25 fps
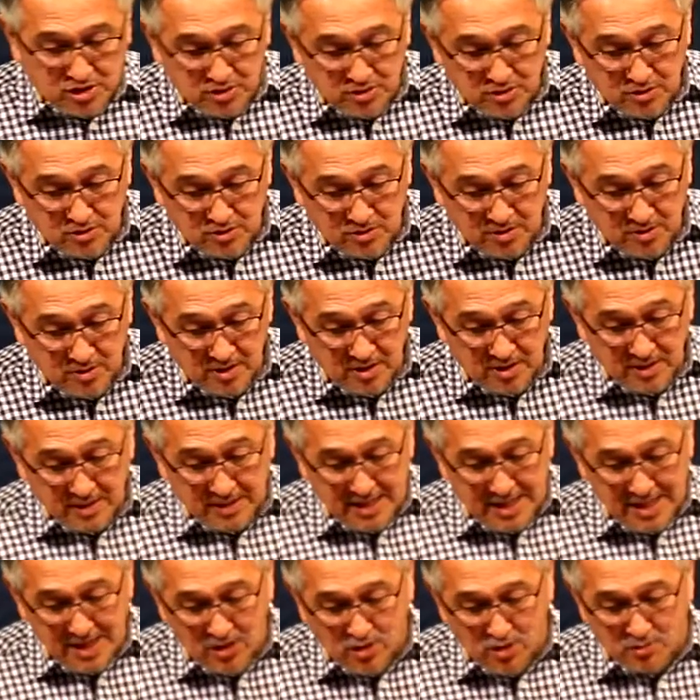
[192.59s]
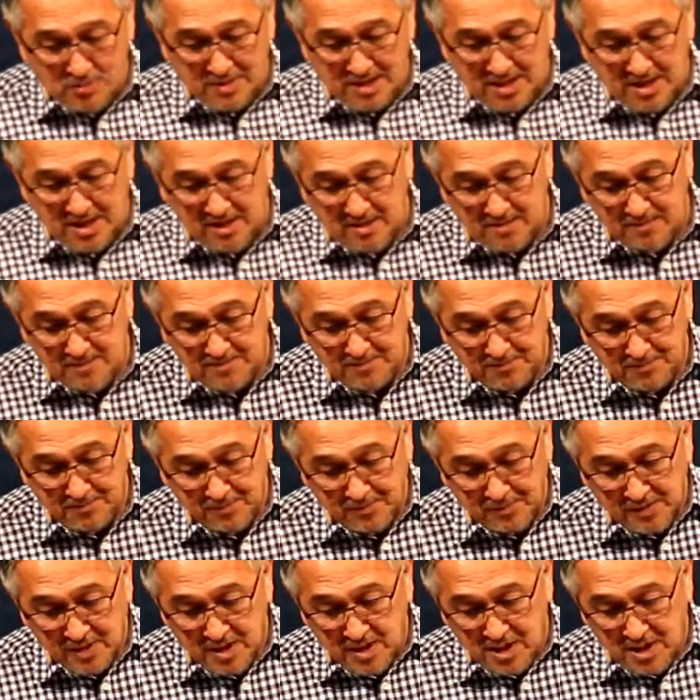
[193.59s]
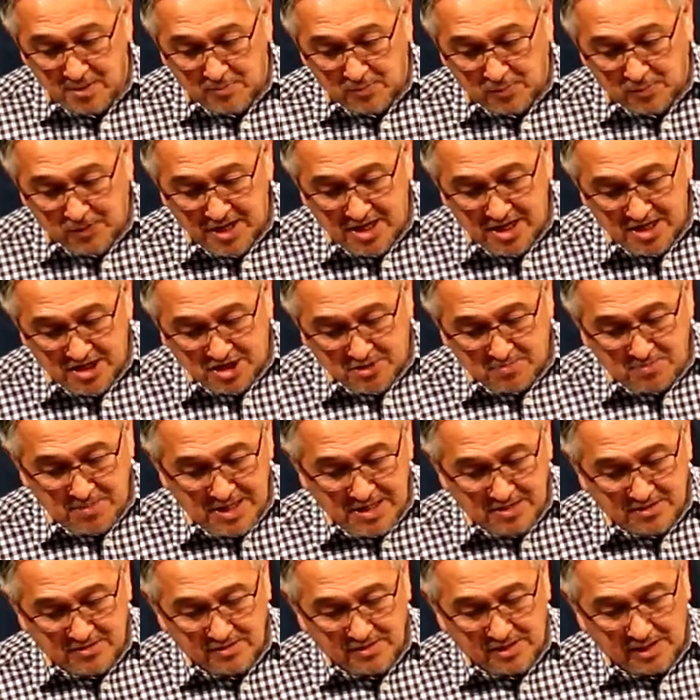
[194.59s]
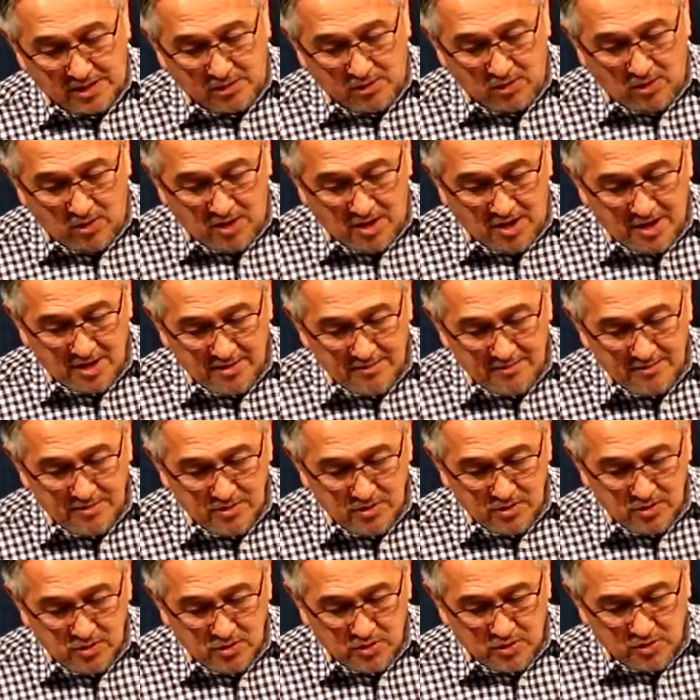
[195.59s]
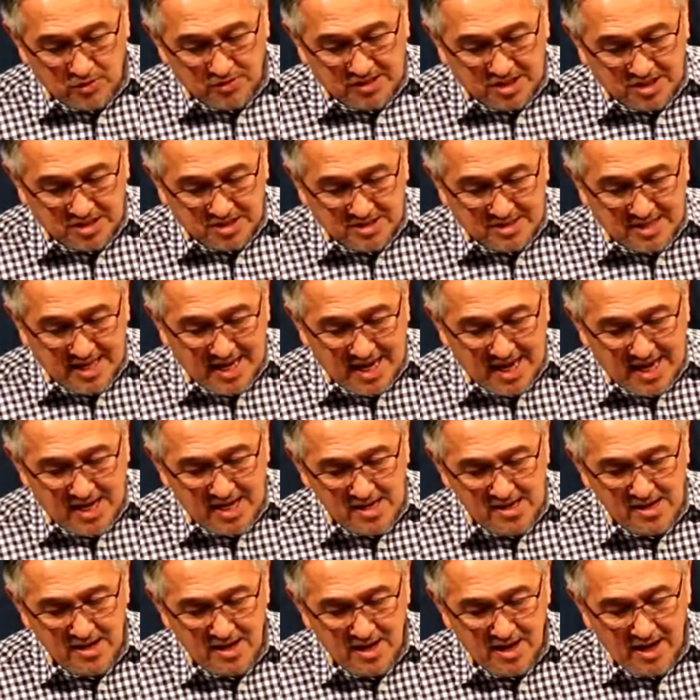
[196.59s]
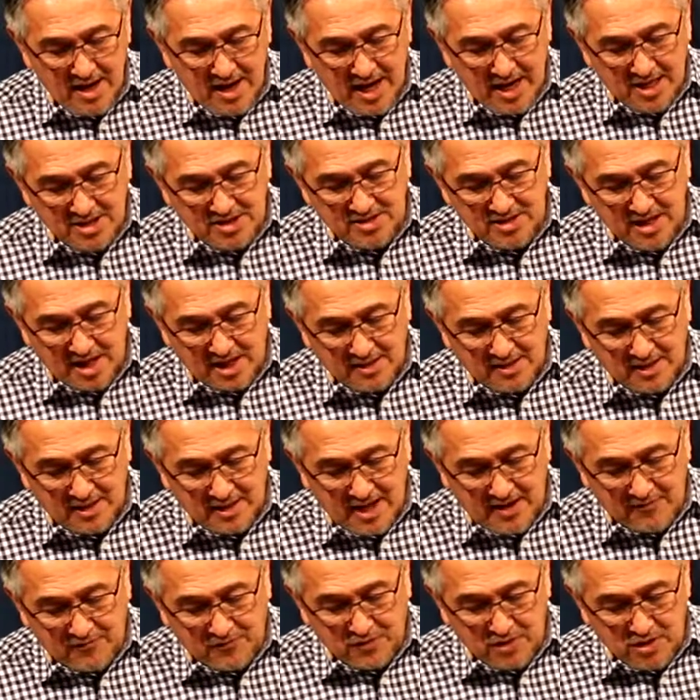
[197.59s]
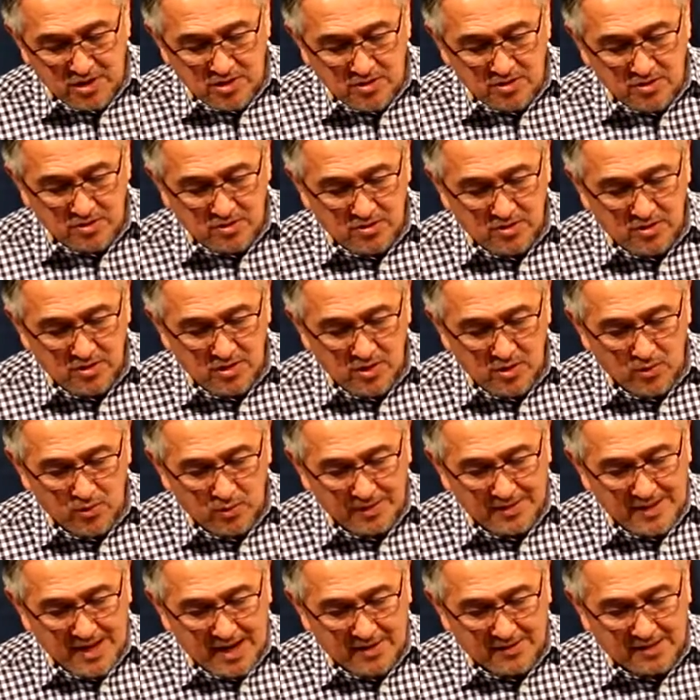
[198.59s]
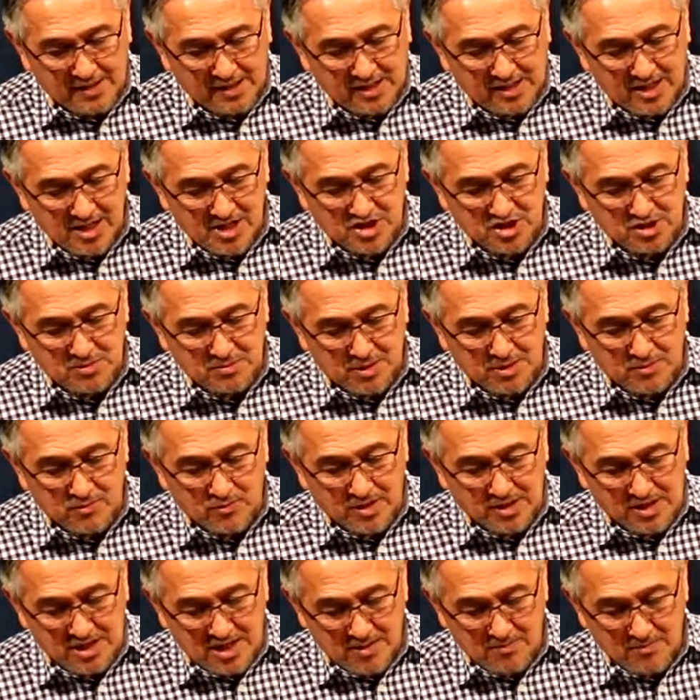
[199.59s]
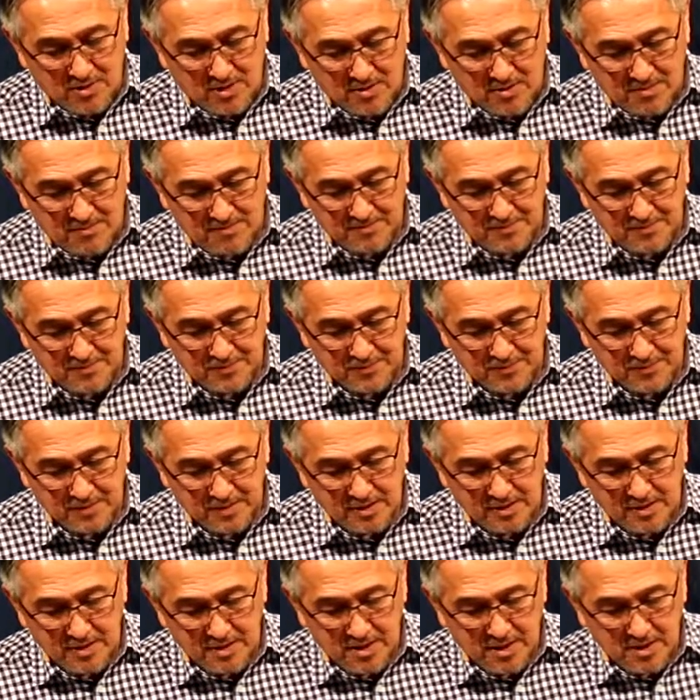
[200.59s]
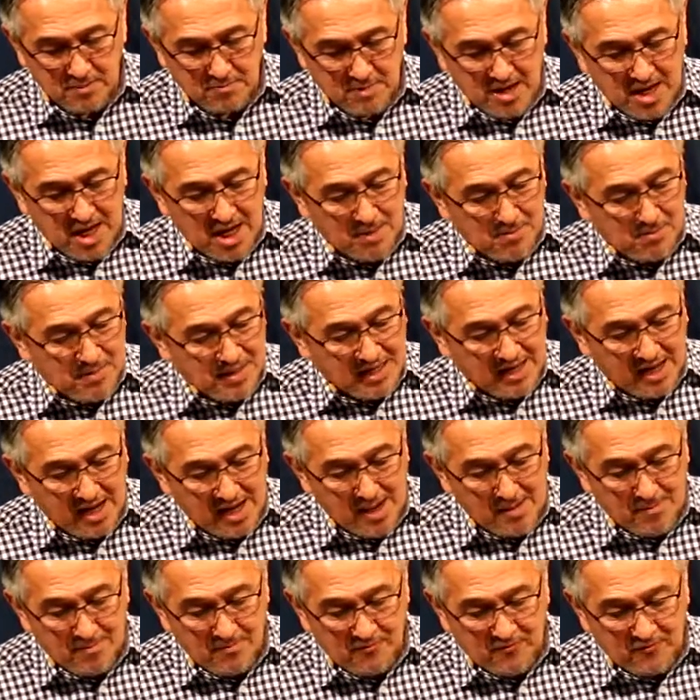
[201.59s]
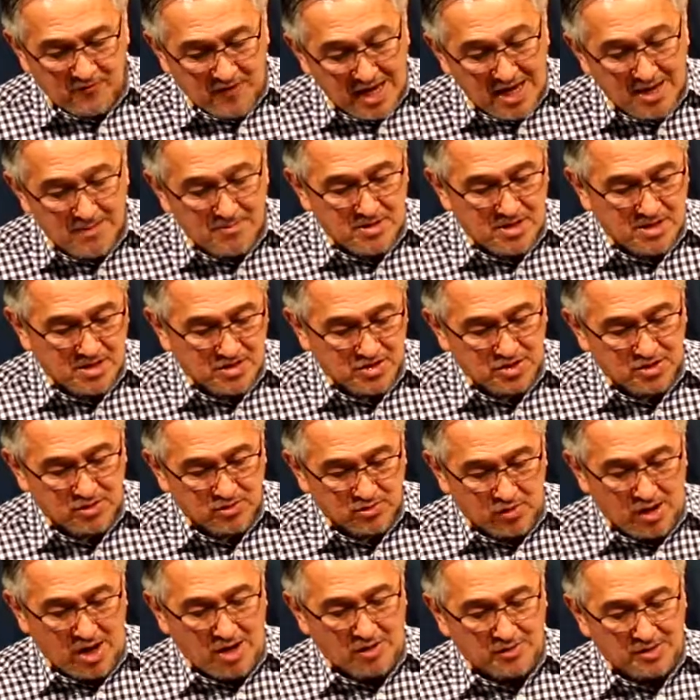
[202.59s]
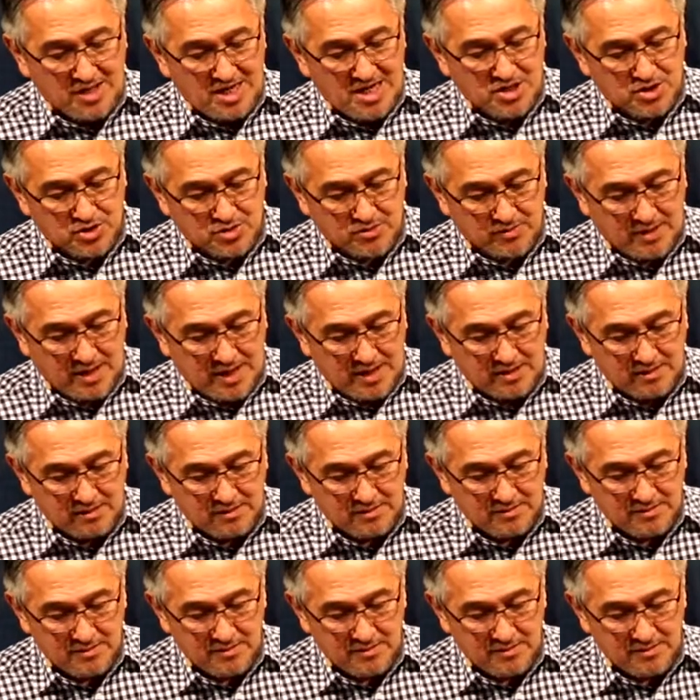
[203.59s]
to Naomi, Praise be to the Lord, who this day has not left you without a kinsman redeemer. May he become famous throughout Israel.